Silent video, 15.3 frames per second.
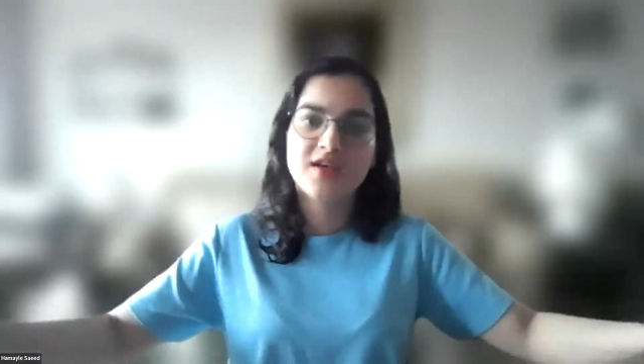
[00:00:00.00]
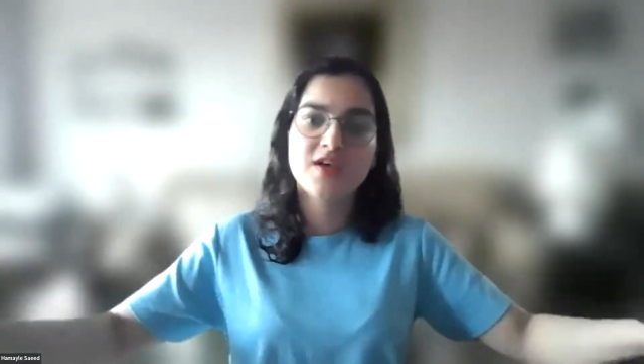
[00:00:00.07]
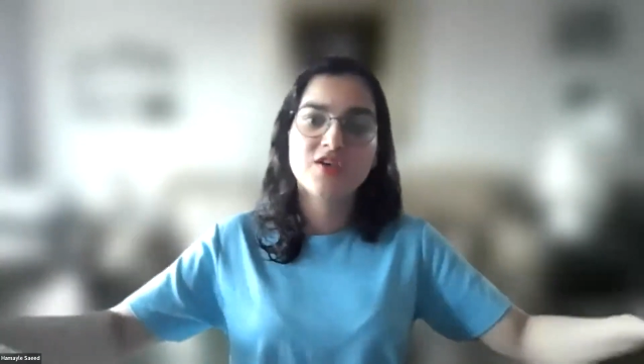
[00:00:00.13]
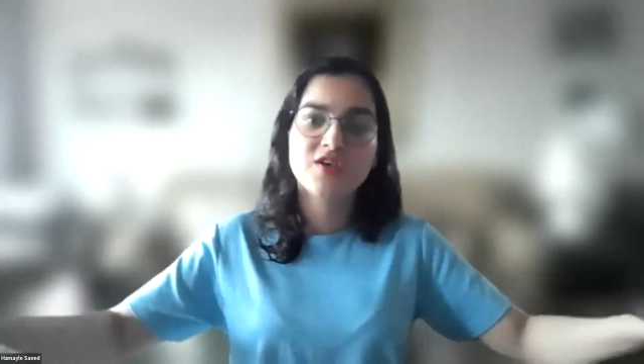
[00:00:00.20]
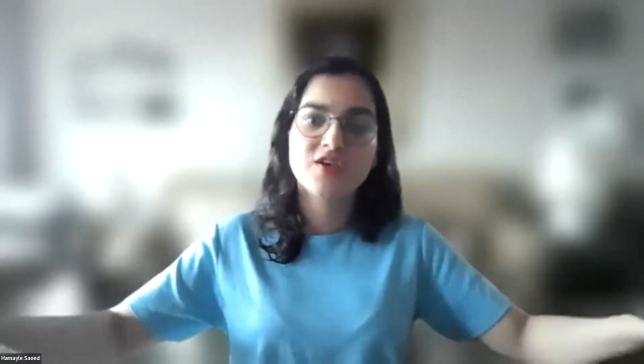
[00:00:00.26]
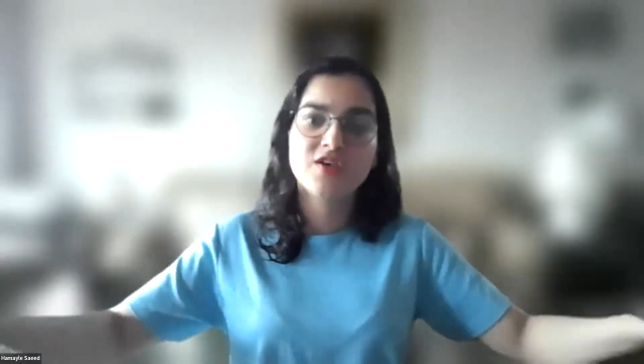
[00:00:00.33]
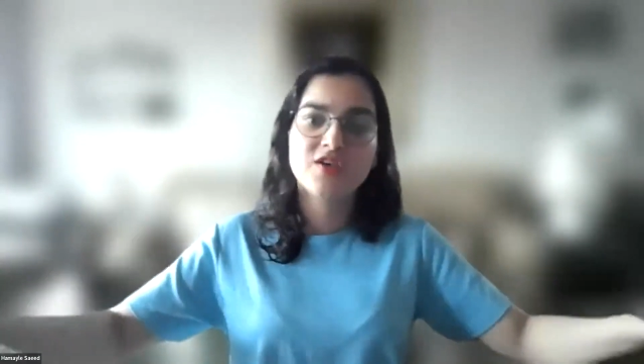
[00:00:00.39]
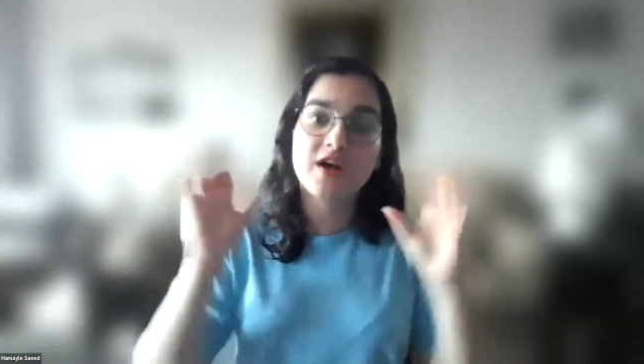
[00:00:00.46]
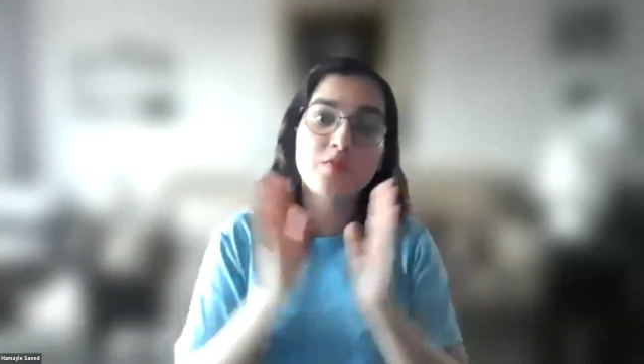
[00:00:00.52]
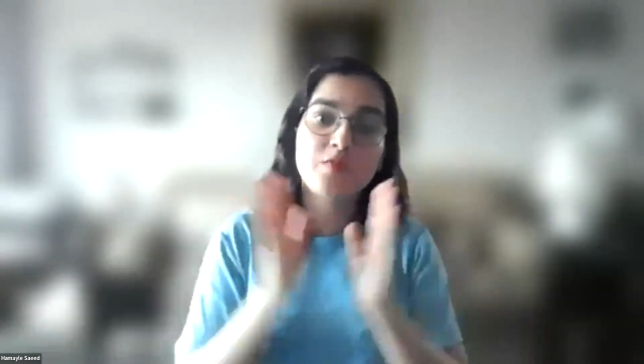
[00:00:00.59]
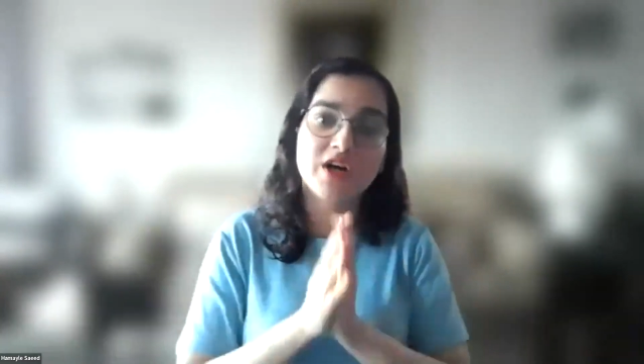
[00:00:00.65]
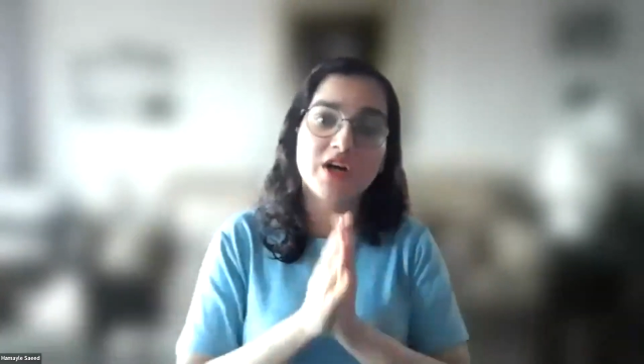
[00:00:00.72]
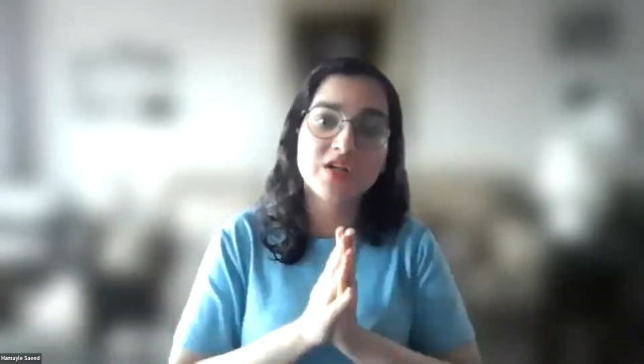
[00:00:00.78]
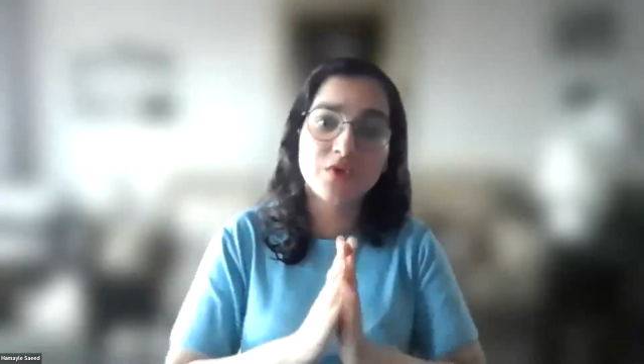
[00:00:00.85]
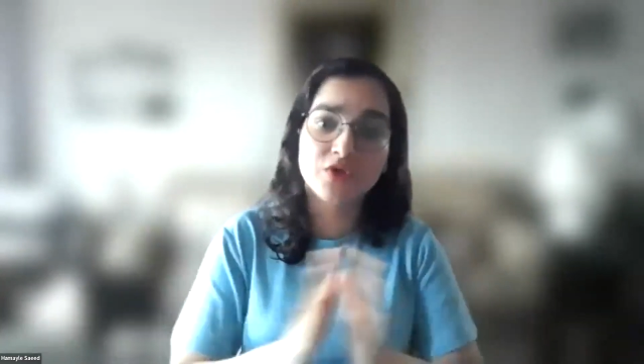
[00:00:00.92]
So our
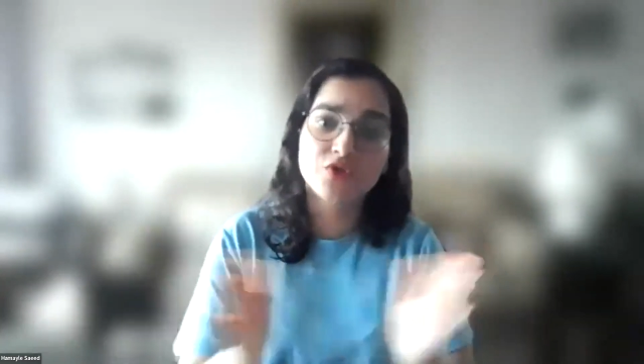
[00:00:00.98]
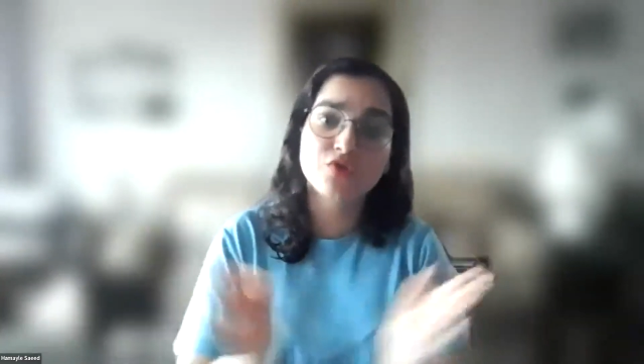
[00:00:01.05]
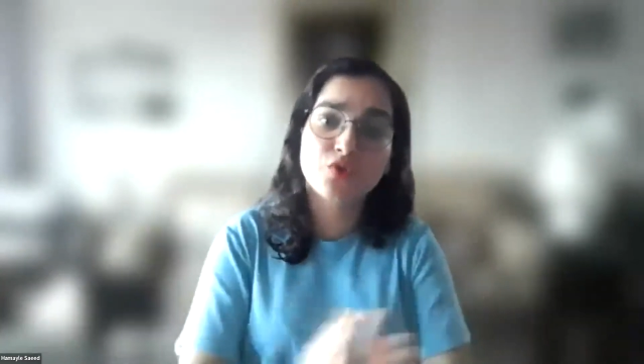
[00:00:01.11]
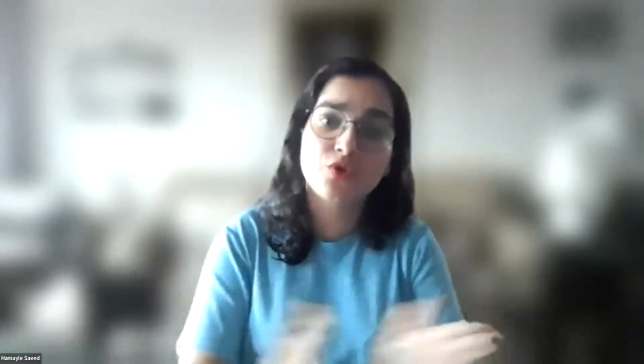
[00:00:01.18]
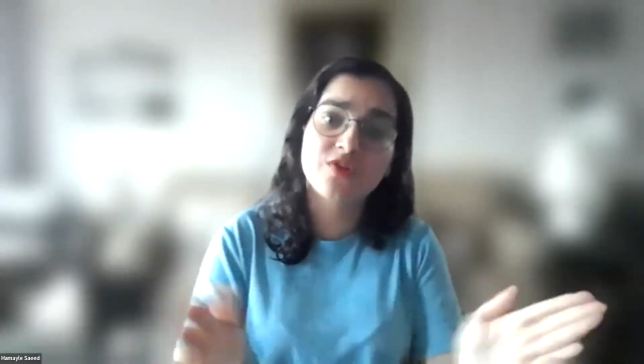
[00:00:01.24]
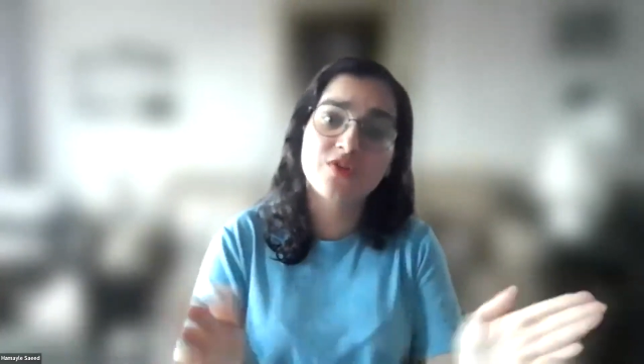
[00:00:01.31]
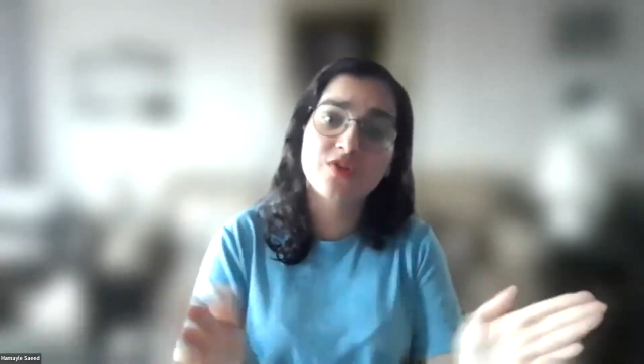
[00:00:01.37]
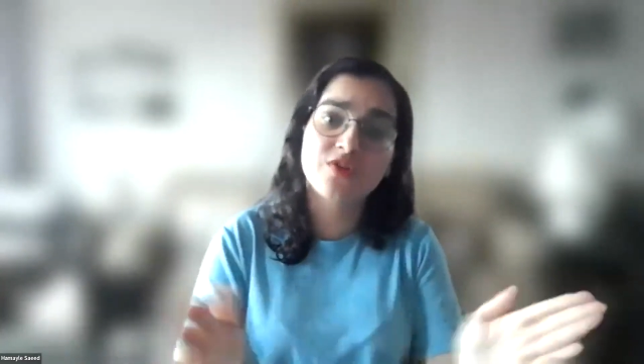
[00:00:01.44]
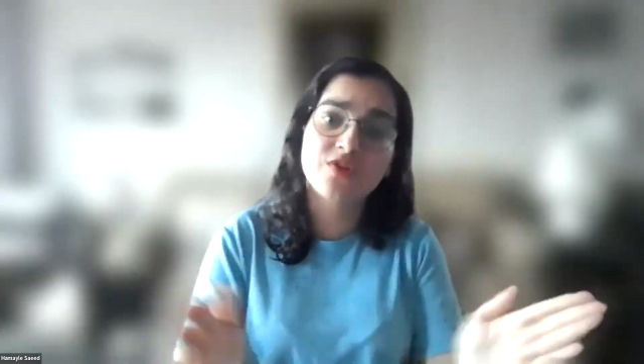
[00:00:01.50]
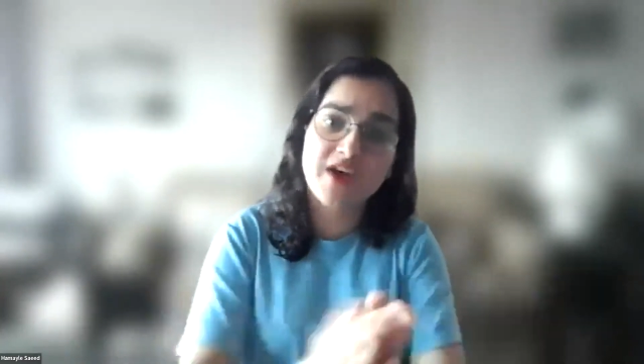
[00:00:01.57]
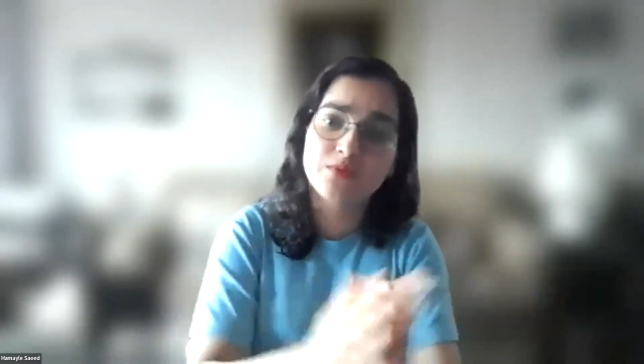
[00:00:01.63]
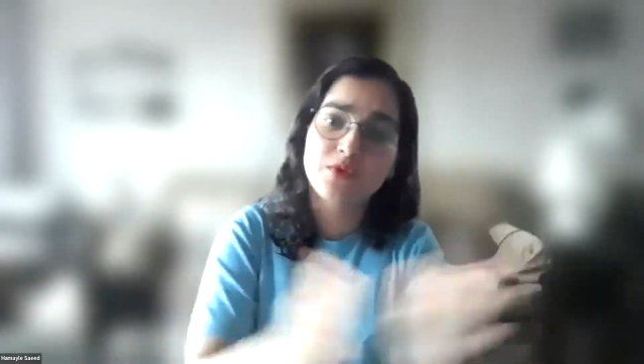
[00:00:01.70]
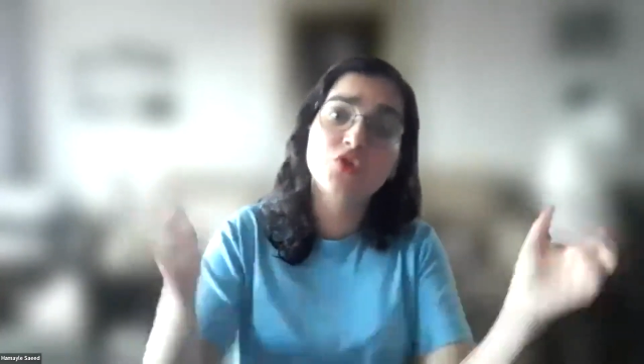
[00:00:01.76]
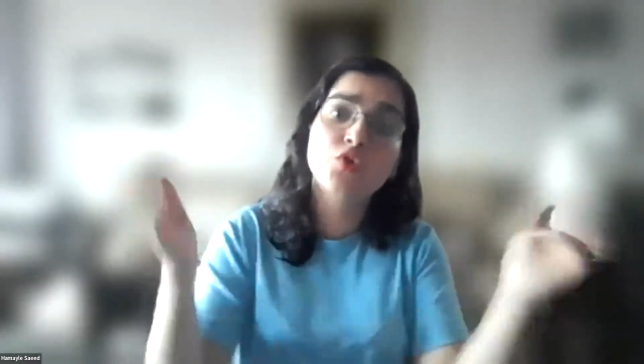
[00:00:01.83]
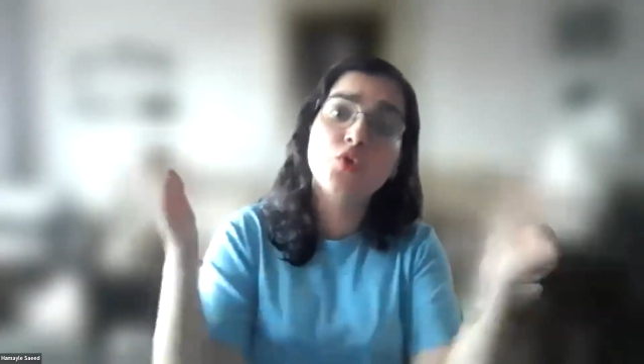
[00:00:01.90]
bodies want to store fat. They
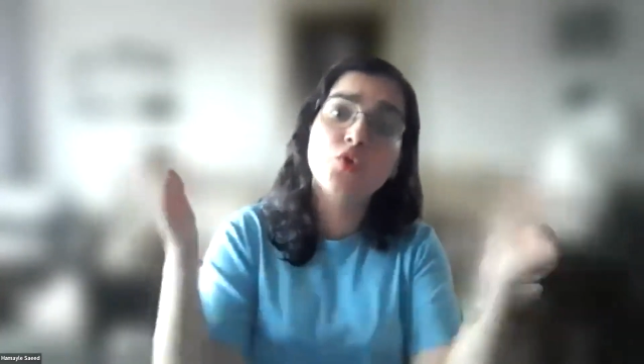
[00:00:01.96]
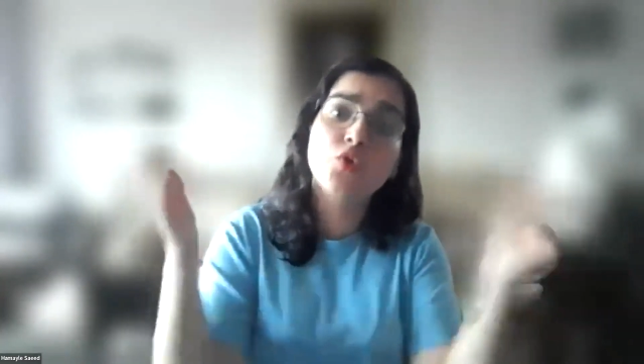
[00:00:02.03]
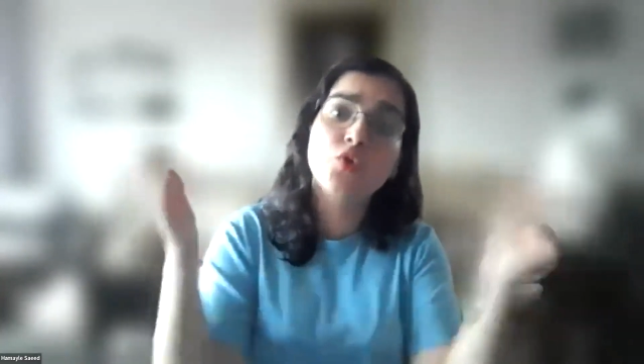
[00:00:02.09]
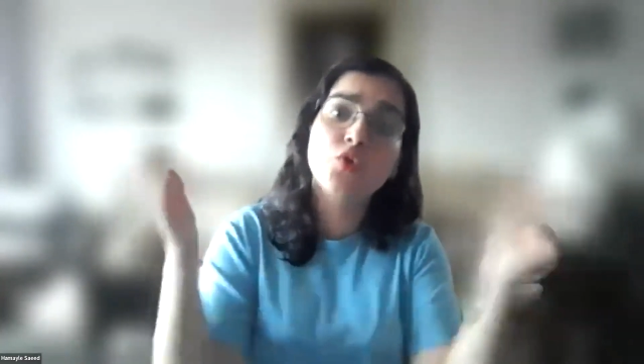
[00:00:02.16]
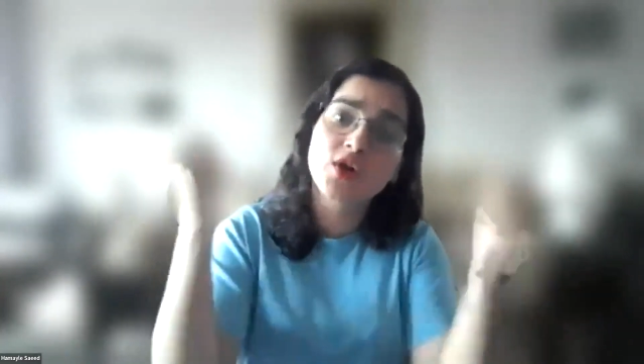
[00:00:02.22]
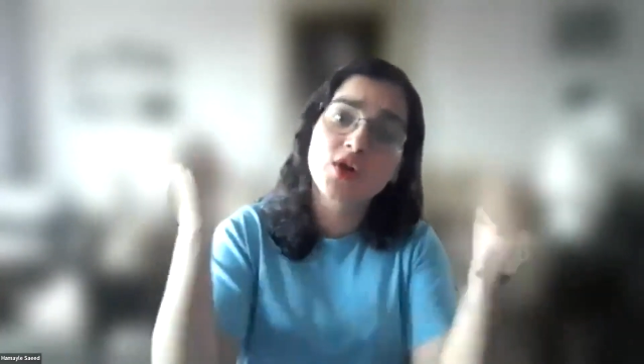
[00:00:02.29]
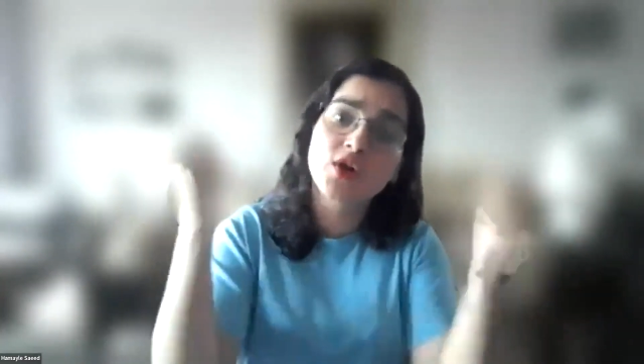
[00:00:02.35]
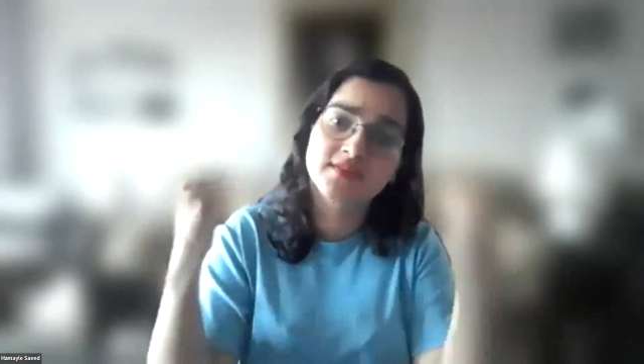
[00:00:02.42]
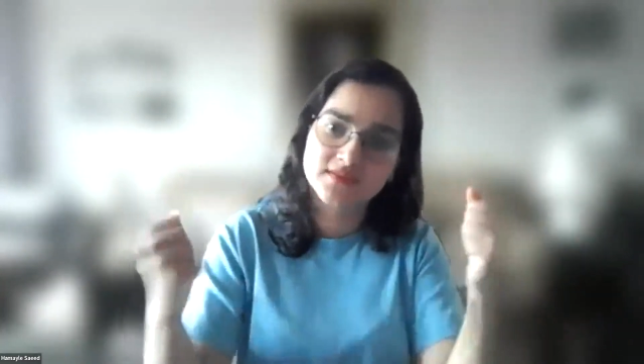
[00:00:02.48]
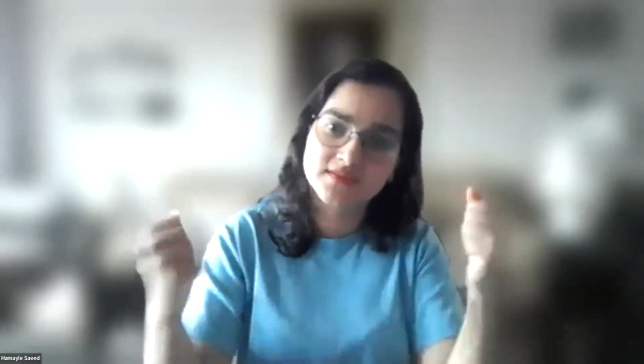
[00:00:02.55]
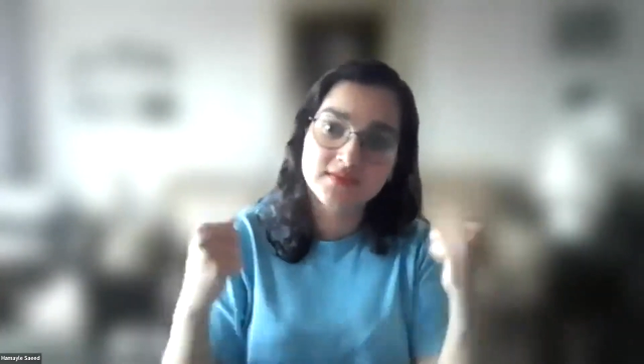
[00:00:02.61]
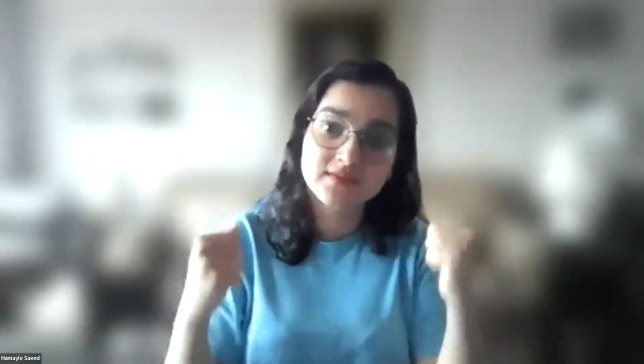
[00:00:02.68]
want to hold on.